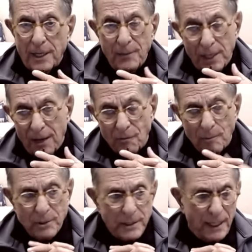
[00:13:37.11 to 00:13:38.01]
I mean, I
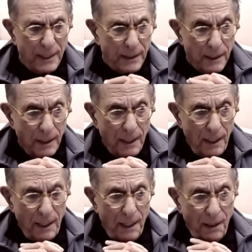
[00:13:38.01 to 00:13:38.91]
represented
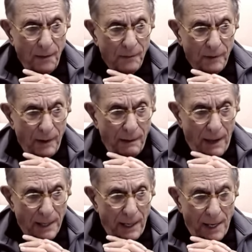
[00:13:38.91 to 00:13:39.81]
uh, I,
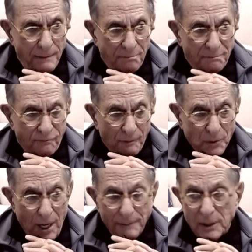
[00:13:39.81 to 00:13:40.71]
I, from
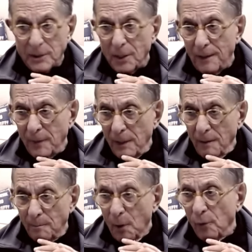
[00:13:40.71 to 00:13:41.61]
time to time
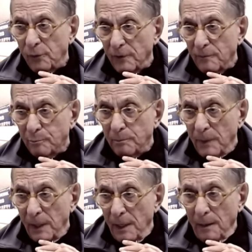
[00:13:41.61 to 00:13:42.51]
both of
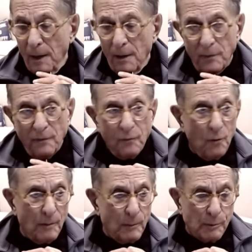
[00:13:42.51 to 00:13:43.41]
uh, the
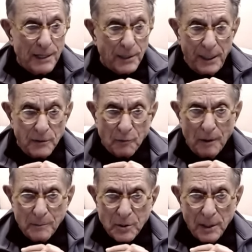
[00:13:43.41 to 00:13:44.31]
former President
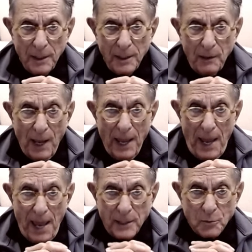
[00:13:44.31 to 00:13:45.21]
Trump's
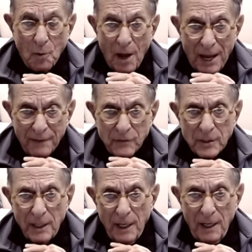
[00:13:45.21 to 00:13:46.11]
ex-wives